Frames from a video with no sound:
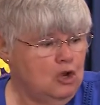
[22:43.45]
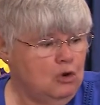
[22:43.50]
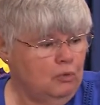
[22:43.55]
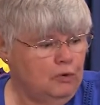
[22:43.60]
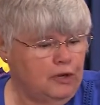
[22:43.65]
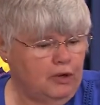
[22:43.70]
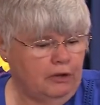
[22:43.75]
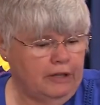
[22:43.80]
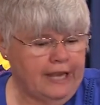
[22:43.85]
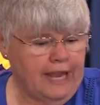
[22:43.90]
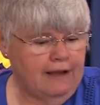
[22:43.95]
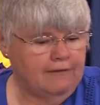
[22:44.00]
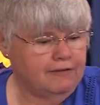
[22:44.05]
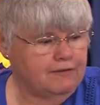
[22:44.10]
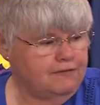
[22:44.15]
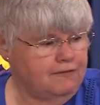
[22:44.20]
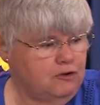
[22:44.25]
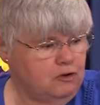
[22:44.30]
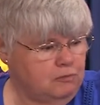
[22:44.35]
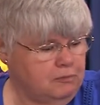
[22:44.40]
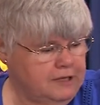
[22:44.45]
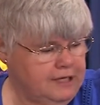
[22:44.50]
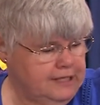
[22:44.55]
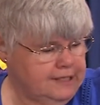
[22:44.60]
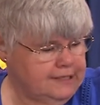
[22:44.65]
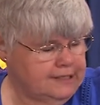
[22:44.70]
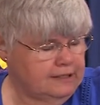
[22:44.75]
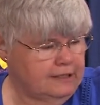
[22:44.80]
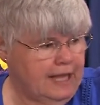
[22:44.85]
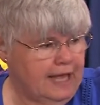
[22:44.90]
We only have a few
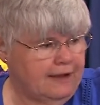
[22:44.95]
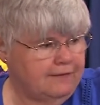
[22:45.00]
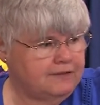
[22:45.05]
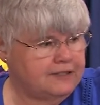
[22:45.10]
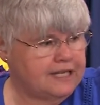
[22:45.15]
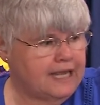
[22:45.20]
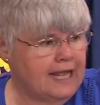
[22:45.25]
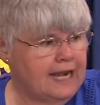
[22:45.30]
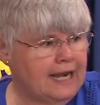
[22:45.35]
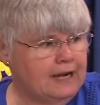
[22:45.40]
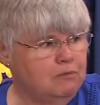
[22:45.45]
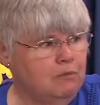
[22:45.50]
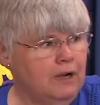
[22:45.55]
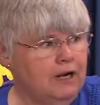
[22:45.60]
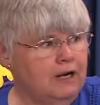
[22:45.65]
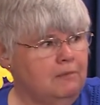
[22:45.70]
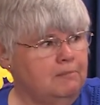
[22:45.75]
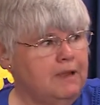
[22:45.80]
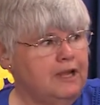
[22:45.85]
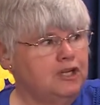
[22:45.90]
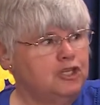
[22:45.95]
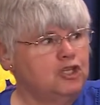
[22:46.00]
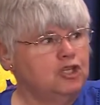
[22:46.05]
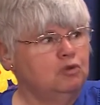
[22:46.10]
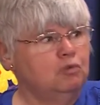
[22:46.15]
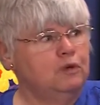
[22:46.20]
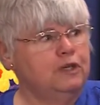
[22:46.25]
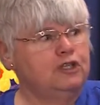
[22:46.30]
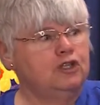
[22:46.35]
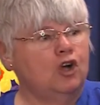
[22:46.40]
minutes left, and I want to make sure
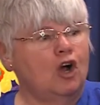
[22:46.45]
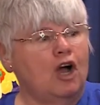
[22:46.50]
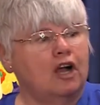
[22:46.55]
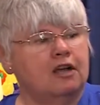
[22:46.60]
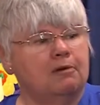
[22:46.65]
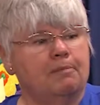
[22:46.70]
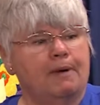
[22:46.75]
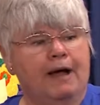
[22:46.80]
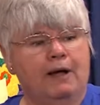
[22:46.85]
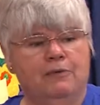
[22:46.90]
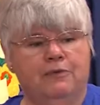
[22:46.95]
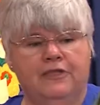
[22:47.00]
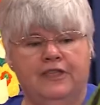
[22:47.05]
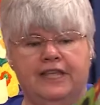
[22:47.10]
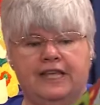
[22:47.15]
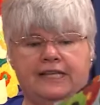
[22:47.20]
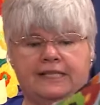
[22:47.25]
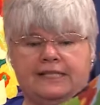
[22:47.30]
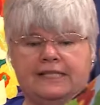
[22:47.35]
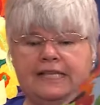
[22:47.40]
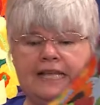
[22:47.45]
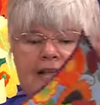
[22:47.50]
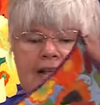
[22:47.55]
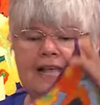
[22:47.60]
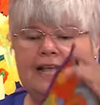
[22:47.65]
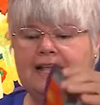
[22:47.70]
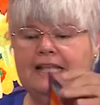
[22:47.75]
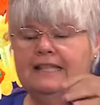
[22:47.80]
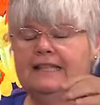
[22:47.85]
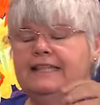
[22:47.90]
we talk about this.
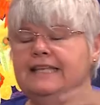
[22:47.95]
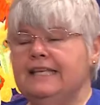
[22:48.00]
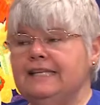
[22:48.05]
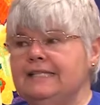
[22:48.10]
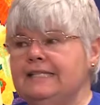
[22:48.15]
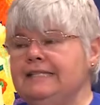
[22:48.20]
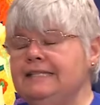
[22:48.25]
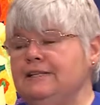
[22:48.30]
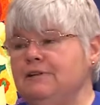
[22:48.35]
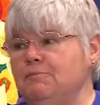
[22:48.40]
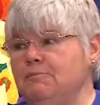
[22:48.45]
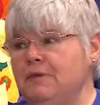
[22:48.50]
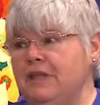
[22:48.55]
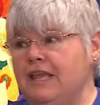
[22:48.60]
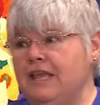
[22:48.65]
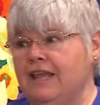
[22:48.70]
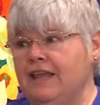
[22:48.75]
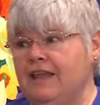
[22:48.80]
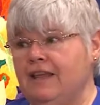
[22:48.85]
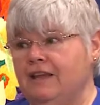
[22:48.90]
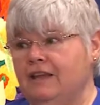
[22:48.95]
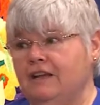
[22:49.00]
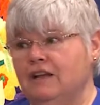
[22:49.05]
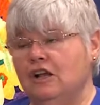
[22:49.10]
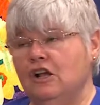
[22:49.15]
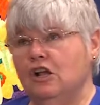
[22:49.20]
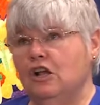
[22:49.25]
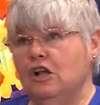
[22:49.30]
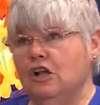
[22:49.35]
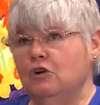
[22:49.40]
This, to me,
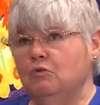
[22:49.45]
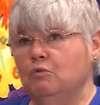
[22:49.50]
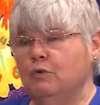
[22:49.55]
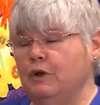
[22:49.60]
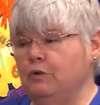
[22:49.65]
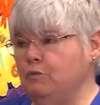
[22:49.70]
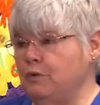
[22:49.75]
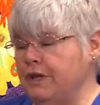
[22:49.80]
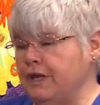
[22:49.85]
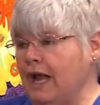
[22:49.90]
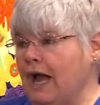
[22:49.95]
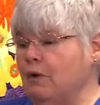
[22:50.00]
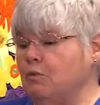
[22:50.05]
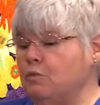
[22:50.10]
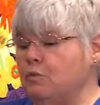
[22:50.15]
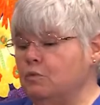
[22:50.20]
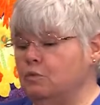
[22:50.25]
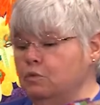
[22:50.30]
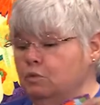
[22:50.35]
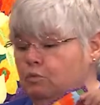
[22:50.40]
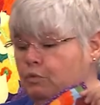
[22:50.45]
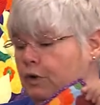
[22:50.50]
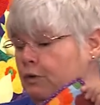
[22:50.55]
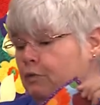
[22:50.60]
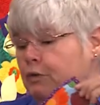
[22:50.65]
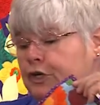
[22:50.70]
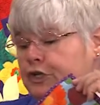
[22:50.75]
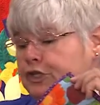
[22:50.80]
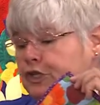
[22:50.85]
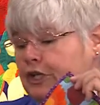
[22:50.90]
when we
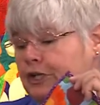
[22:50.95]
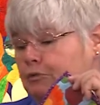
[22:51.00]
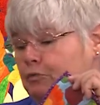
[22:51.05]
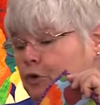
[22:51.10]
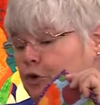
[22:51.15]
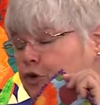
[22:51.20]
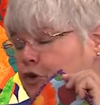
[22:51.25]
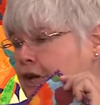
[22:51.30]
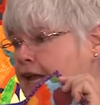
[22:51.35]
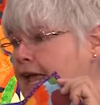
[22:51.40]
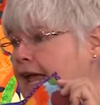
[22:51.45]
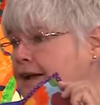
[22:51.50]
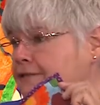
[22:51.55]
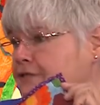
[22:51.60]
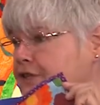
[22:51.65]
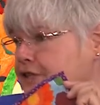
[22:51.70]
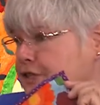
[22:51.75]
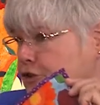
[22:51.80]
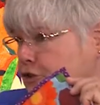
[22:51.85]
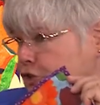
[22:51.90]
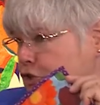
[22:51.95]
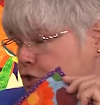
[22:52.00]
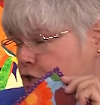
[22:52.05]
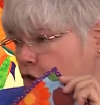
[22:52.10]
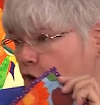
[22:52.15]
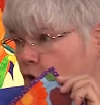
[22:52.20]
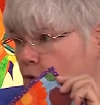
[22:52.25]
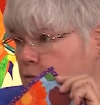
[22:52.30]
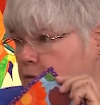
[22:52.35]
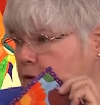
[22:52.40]
originally were going to have this in the
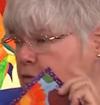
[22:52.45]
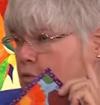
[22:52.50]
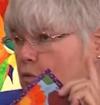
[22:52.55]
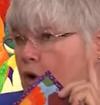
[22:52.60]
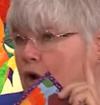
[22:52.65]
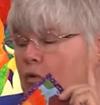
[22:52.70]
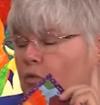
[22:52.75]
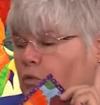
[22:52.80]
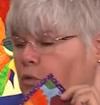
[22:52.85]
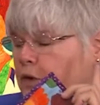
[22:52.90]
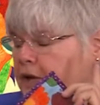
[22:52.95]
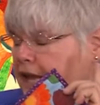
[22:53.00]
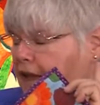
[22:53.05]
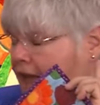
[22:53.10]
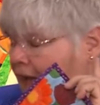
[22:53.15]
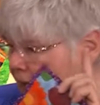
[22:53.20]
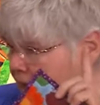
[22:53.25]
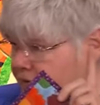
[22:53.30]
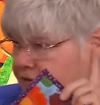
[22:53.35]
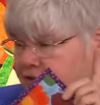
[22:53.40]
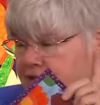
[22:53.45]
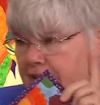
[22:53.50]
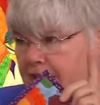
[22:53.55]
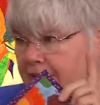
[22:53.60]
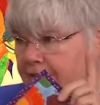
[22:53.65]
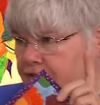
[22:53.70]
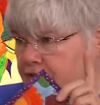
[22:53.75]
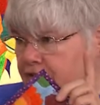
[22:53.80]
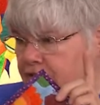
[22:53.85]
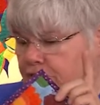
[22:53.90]
show, but we have to
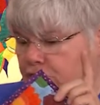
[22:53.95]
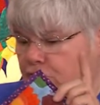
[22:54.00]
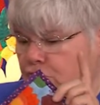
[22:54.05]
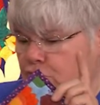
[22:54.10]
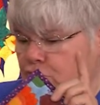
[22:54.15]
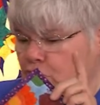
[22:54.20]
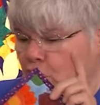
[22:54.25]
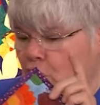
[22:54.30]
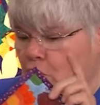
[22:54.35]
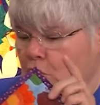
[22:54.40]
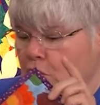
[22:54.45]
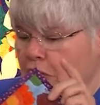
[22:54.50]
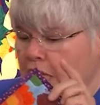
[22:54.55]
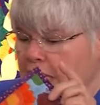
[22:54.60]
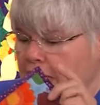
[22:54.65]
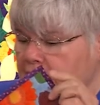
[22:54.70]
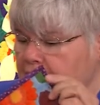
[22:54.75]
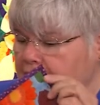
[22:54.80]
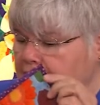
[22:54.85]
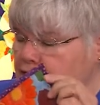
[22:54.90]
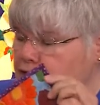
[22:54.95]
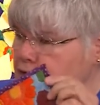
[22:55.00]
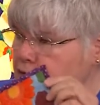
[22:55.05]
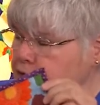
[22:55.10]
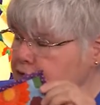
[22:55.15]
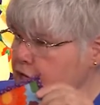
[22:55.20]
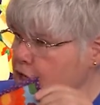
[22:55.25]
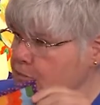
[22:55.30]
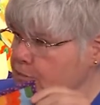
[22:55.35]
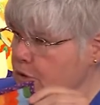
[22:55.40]
have this in the show. Can you
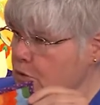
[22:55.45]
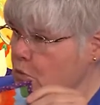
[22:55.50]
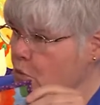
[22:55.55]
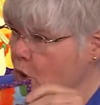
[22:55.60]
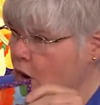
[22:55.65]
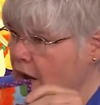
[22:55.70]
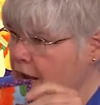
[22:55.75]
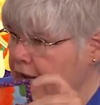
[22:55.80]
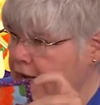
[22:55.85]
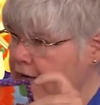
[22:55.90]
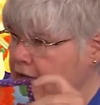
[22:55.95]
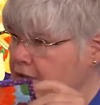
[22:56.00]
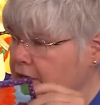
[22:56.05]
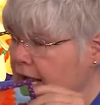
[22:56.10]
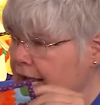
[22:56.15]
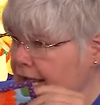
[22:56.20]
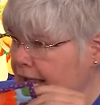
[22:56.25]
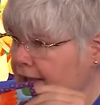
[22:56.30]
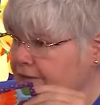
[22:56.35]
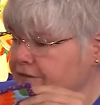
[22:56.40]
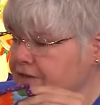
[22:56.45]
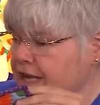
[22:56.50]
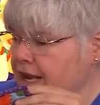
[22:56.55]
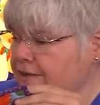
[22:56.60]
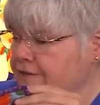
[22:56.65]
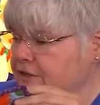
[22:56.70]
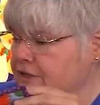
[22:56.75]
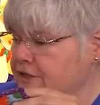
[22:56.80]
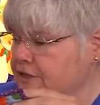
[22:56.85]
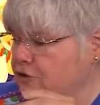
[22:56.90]
tell me why I have to have
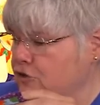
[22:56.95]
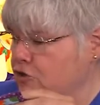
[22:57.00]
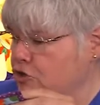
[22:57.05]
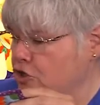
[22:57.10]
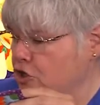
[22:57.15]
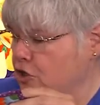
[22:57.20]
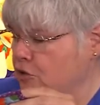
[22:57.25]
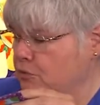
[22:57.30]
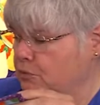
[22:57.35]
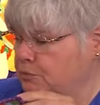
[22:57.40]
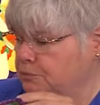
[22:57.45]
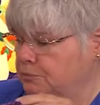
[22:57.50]
this in the show?